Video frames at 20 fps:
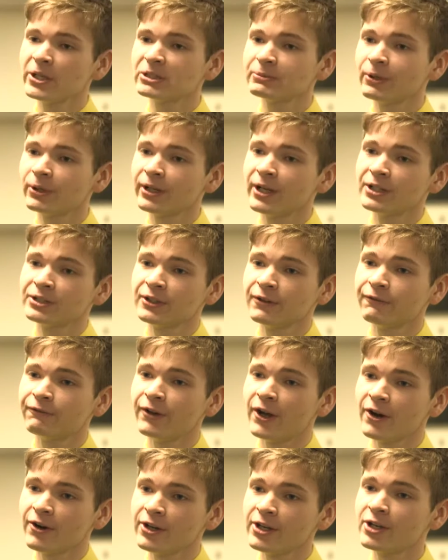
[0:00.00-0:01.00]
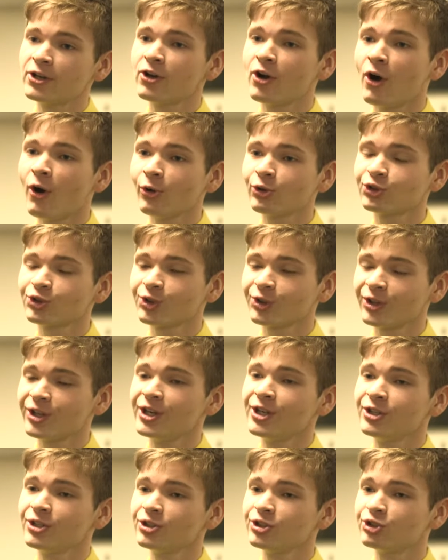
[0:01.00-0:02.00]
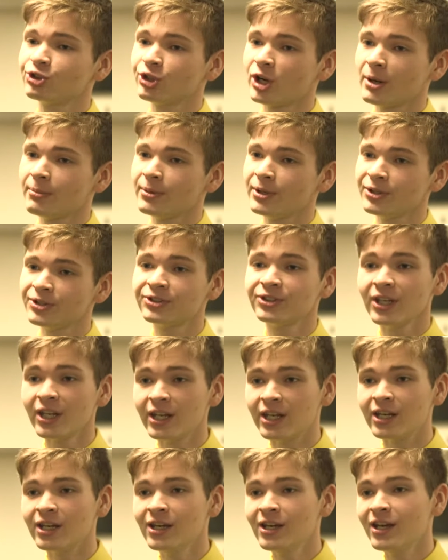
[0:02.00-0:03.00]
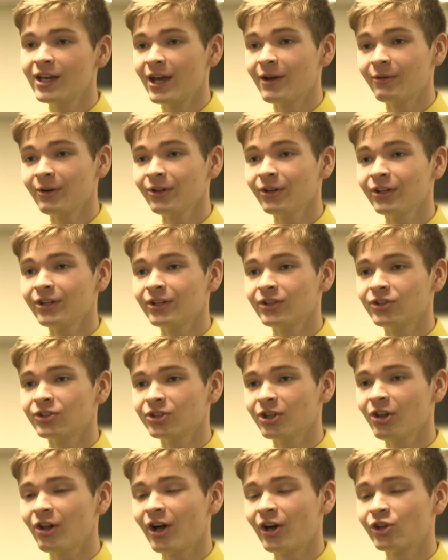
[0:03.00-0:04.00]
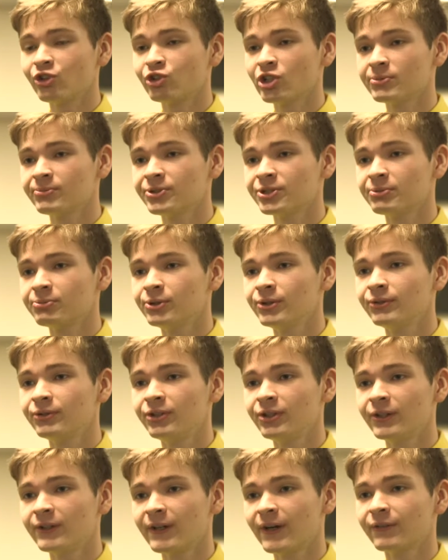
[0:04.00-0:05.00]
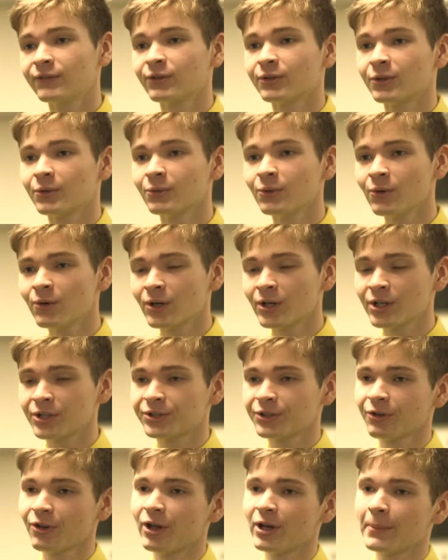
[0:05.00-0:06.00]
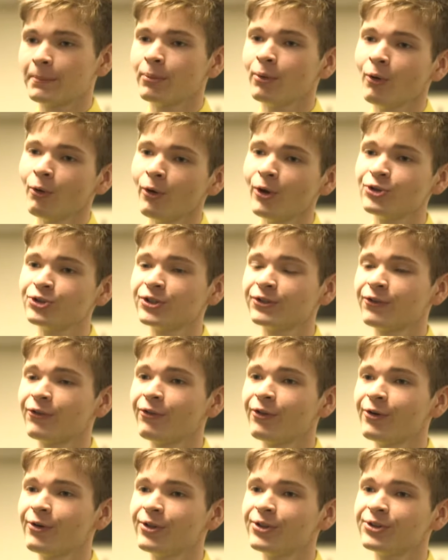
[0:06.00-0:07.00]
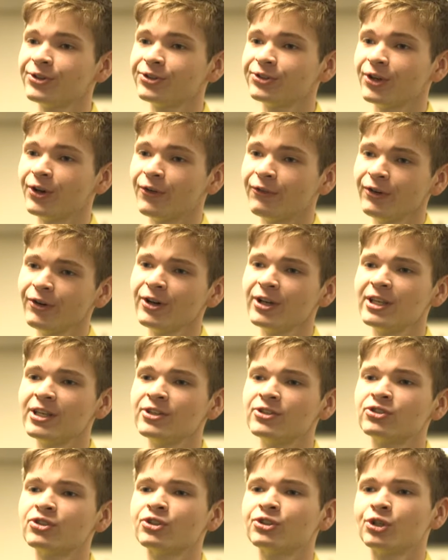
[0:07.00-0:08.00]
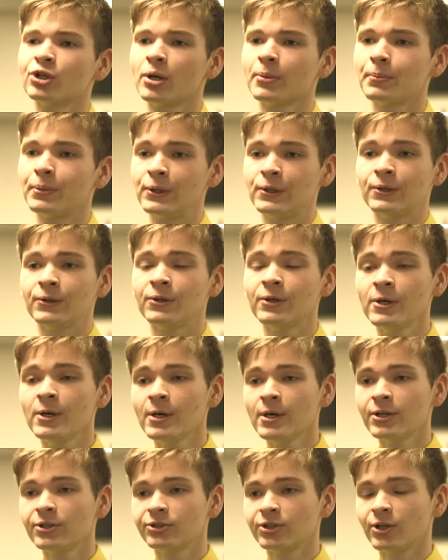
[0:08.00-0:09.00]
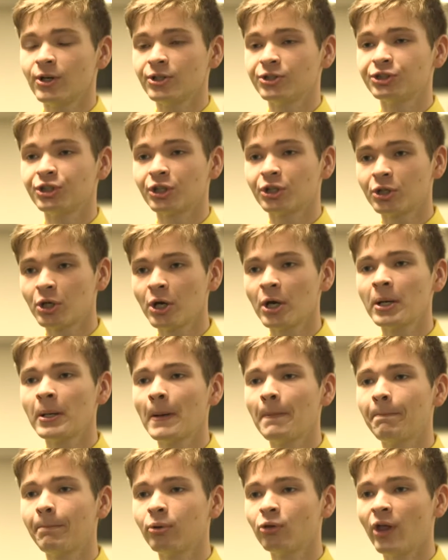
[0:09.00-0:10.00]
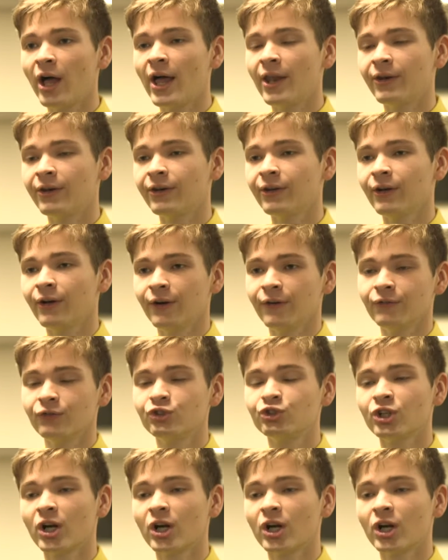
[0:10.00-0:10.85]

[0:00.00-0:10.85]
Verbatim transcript: Pittsburgh is a very culturally German city. It really is. A lot of Germans moved here after the war. It's a lot of Polish influence, so very Eastern European. So it's a good blend of